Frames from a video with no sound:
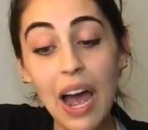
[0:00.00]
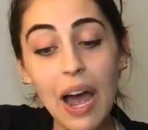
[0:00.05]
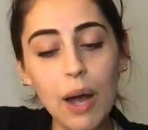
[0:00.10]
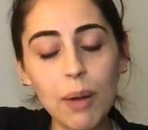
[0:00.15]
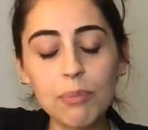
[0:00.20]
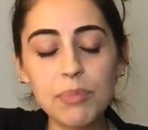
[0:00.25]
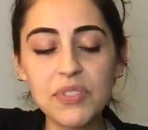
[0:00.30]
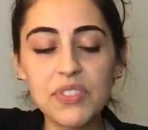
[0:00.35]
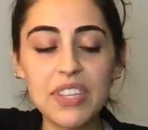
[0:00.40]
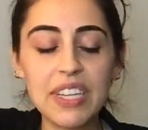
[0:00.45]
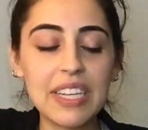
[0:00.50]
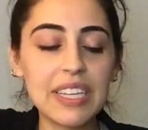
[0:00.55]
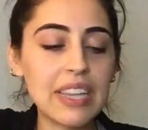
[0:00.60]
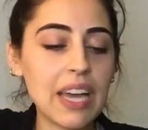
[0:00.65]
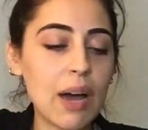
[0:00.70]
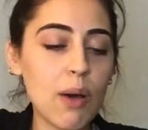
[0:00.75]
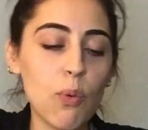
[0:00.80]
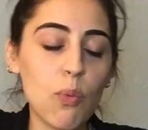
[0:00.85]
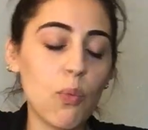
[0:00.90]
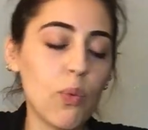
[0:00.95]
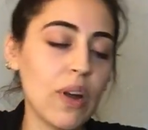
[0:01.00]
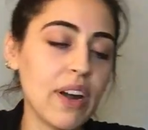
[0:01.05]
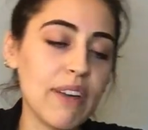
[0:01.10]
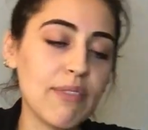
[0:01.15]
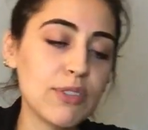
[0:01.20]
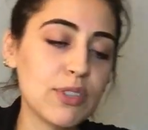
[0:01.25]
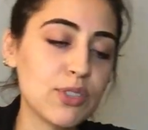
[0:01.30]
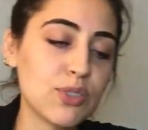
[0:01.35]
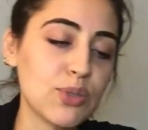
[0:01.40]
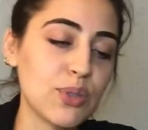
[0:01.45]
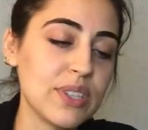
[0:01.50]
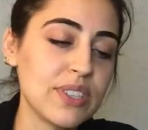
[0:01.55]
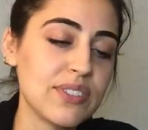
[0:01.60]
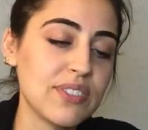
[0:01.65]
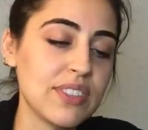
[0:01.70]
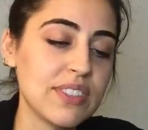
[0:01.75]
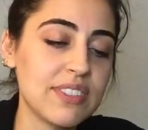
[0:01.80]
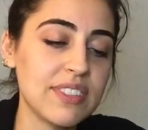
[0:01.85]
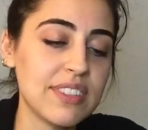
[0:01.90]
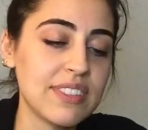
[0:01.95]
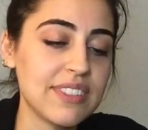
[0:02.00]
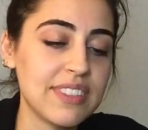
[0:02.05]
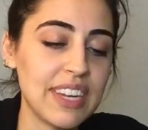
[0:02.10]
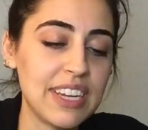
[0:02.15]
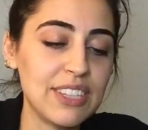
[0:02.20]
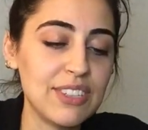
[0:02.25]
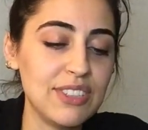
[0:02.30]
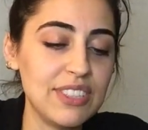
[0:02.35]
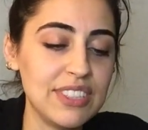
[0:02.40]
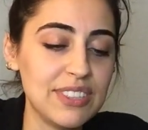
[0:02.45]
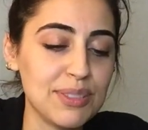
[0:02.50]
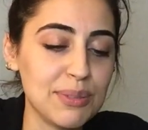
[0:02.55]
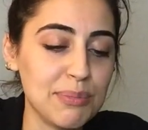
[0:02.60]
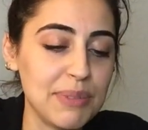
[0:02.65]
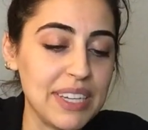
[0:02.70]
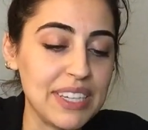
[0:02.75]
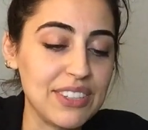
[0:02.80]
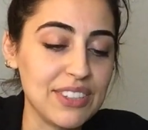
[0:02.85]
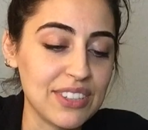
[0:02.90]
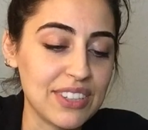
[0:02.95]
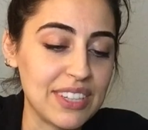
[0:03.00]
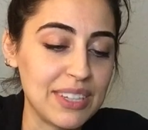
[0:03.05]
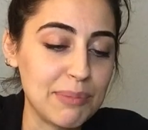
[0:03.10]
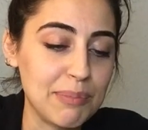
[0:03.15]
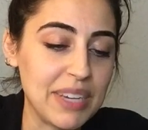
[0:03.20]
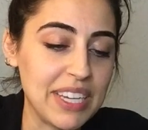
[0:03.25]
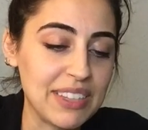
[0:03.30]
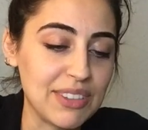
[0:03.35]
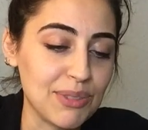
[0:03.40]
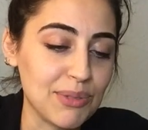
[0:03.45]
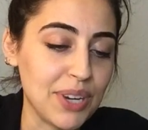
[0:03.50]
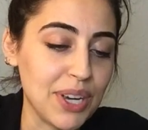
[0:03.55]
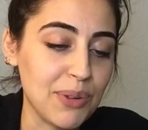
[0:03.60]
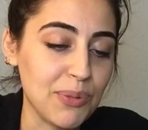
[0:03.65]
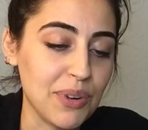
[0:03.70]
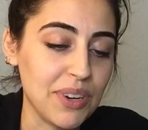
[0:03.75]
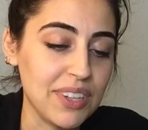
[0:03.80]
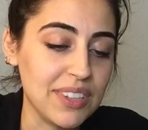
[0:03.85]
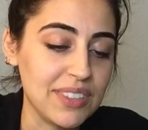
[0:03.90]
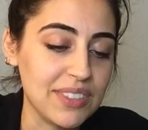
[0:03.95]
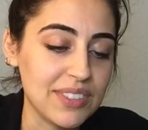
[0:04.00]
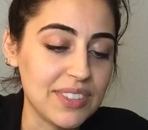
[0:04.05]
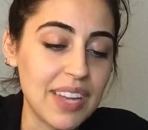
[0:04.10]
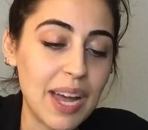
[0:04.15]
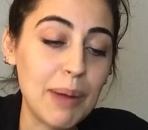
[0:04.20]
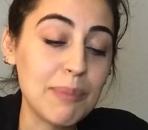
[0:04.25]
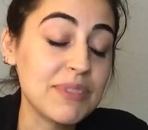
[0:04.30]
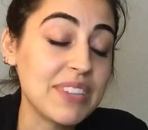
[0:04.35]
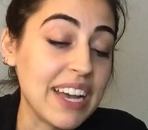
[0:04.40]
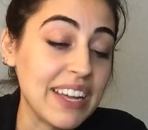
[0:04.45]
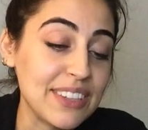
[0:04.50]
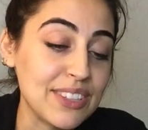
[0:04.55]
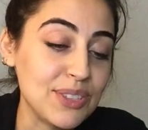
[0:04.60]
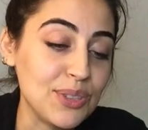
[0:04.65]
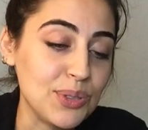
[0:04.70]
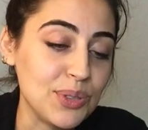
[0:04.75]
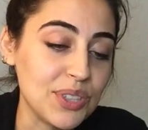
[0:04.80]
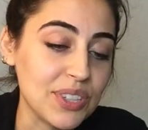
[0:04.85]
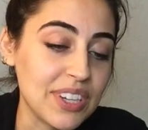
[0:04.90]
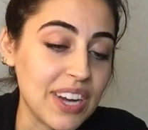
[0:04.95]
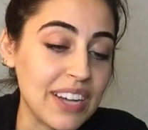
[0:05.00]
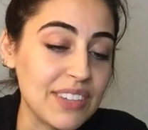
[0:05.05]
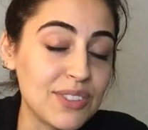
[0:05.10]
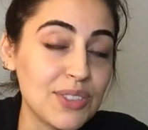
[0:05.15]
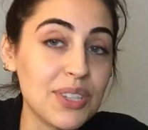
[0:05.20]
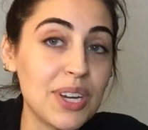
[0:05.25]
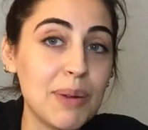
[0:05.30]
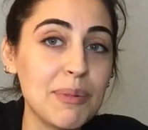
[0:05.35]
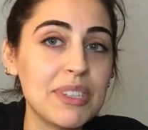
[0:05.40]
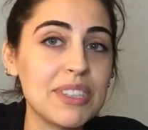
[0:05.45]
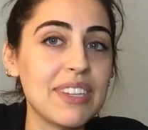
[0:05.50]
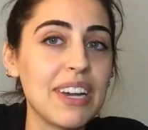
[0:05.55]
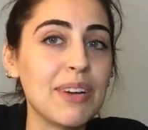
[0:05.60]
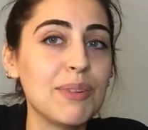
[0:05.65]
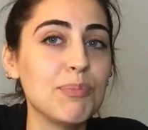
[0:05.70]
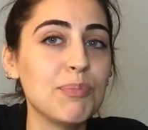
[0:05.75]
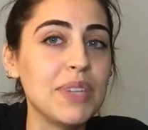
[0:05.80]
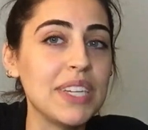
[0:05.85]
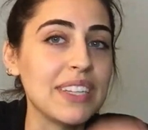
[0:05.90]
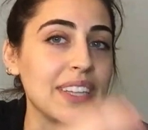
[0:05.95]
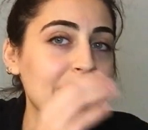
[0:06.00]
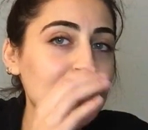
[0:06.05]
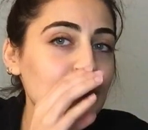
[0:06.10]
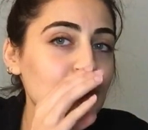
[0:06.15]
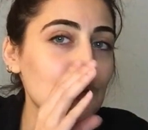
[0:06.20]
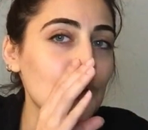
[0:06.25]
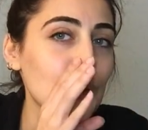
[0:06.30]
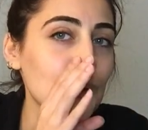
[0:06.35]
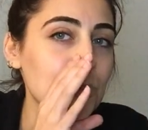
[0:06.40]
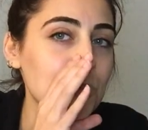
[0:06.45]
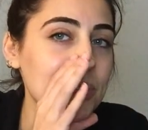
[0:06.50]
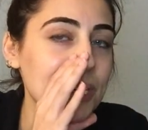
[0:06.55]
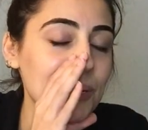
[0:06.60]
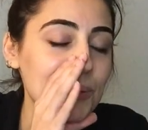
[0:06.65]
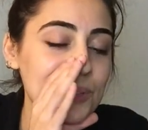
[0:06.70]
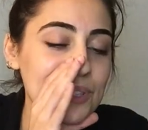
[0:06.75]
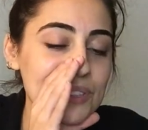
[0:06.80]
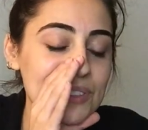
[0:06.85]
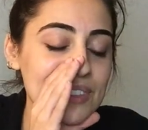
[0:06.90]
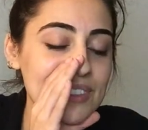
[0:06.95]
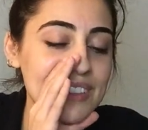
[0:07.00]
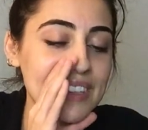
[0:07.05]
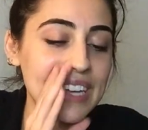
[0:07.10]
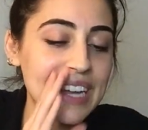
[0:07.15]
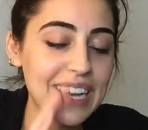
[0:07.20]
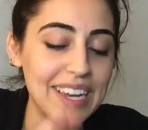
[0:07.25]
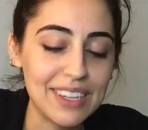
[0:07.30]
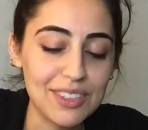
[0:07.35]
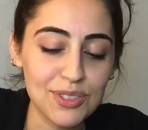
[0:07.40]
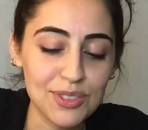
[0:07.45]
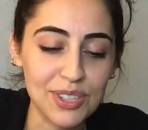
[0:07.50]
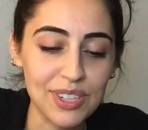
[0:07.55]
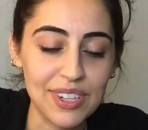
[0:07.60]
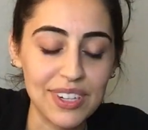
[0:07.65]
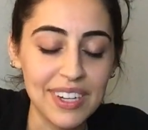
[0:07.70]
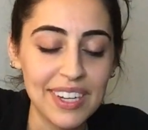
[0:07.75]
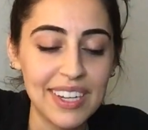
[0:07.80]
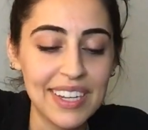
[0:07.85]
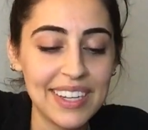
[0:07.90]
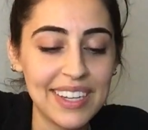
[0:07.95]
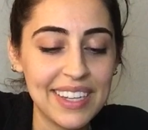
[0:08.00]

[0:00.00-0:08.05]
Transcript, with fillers: I'm saying that whatever choice this is that you need to make, you're going to make the right ones. I'm telling you, your guides are coming down and being like, Scorpio, this is the answer.